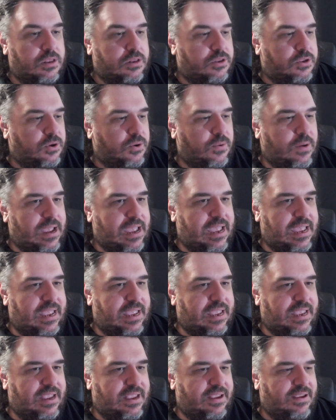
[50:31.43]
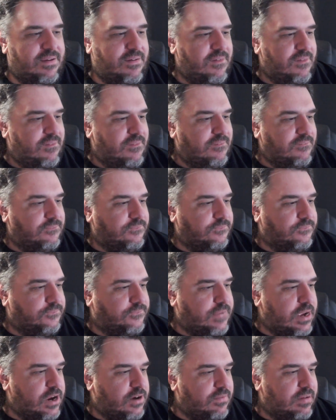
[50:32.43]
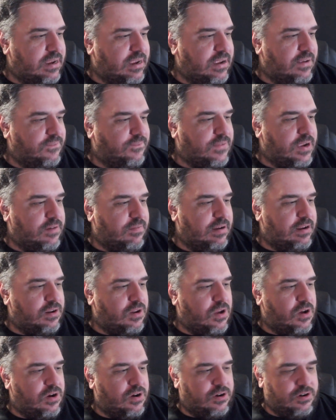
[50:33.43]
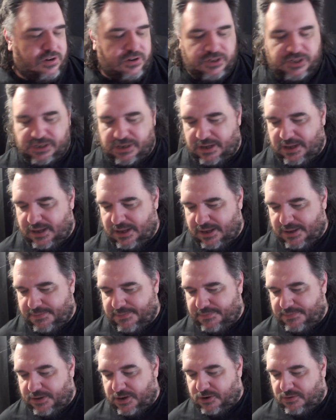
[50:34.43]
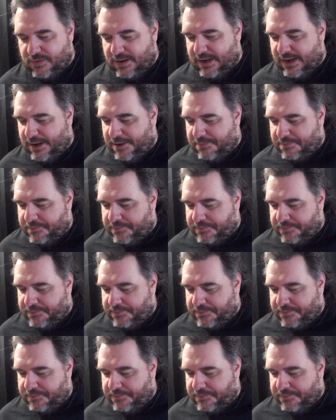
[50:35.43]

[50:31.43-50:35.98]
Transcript: to a very very large degree.